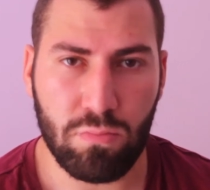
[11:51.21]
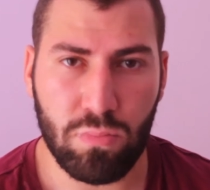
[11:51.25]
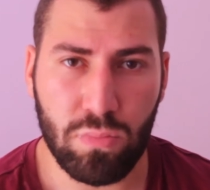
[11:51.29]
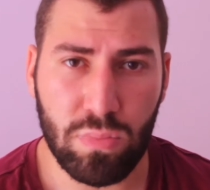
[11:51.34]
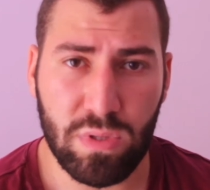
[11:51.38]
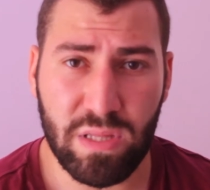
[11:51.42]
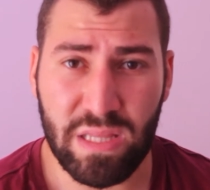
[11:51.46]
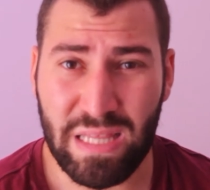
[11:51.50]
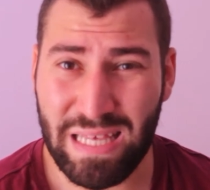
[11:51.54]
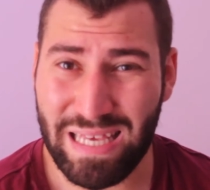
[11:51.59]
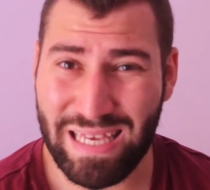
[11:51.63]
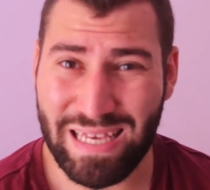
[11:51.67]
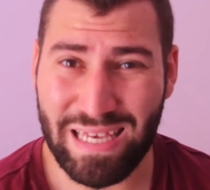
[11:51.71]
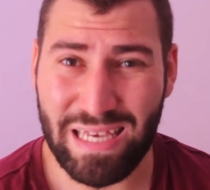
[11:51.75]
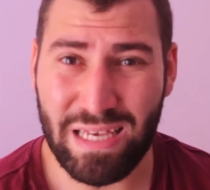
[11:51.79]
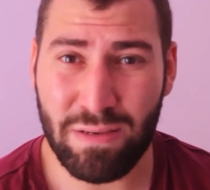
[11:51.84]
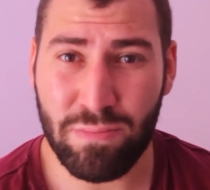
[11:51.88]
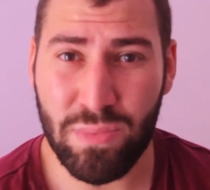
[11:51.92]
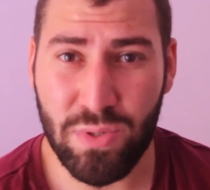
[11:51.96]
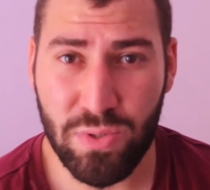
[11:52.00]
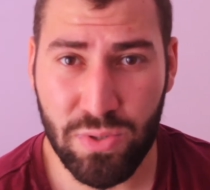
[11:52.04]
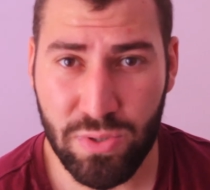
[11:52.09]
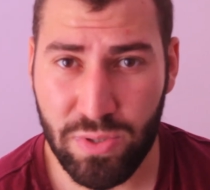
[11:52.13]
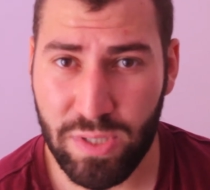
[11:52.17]
the
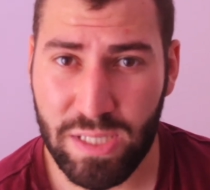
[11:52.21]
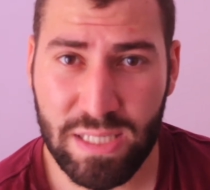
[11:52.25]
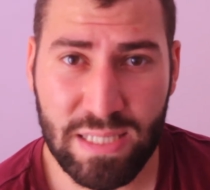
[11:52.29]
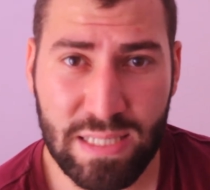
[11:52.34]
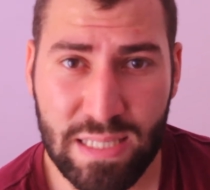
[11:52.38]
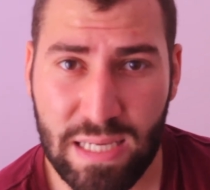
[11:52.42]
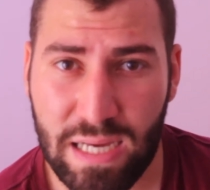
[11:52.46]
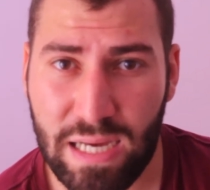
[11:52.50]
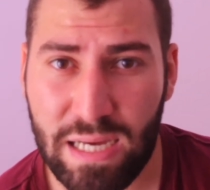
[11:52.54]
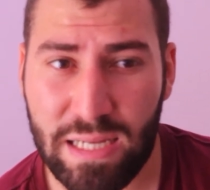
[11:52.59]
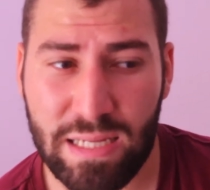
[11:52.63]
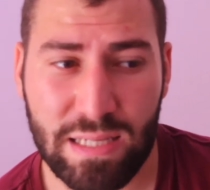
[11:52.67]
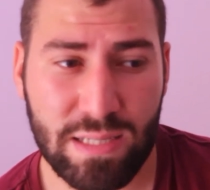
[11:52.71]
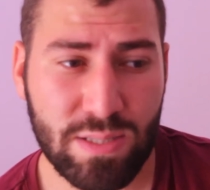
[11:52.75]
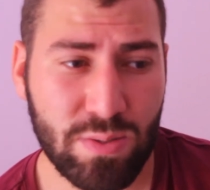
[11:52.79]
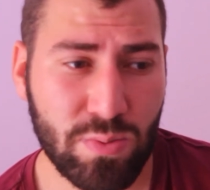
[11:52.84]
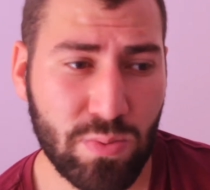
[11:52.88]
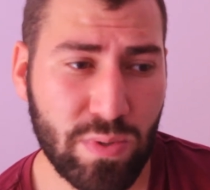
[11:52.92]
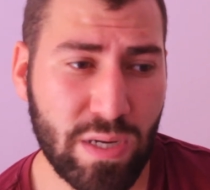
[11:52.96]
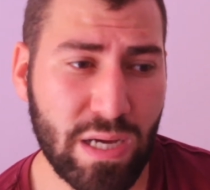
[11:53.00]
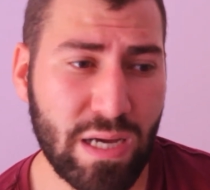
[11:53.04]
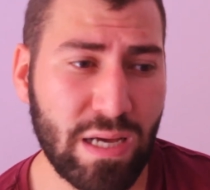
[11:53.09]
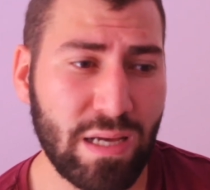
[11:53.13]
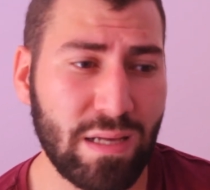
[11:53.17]
imagery style as
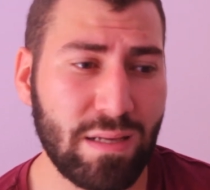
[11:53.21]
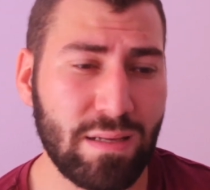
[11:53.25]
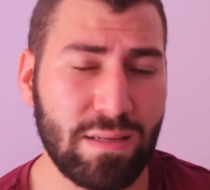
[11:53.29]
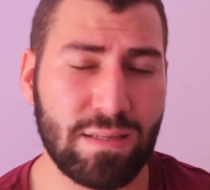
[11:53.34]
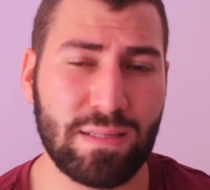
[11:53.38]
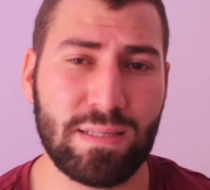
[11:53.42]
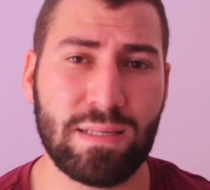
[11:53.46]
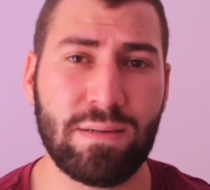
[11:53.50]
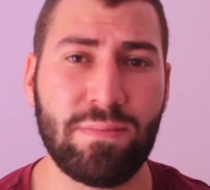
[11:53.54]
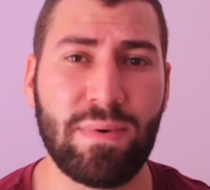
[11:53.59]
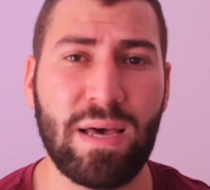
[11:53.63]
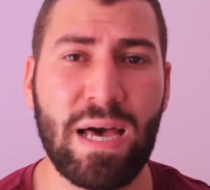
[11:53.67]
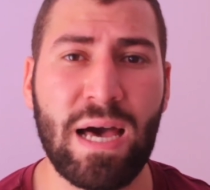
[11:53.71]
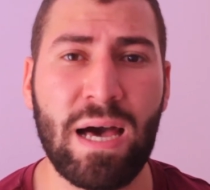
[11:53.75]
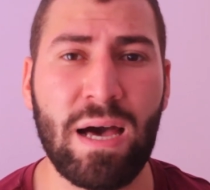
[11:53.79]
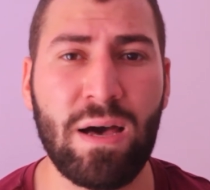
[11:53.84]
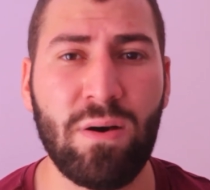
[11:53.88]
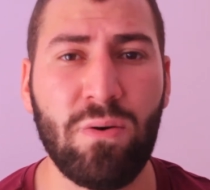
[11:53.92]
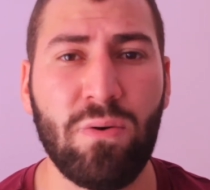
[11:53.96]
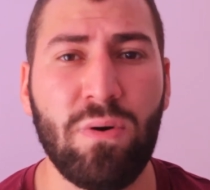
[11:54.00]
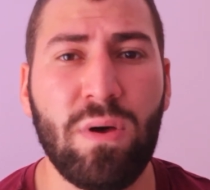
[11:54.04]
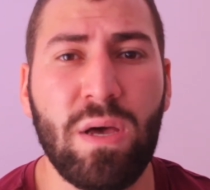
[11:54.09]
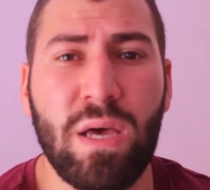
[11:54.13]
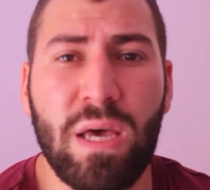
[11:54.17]
well
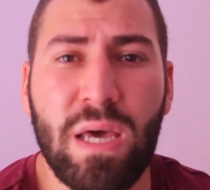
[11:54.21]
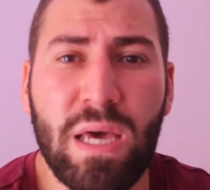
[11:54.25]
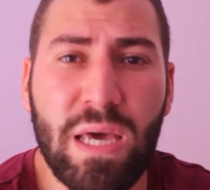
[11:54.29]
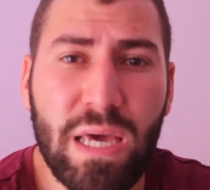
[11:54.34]
somehow.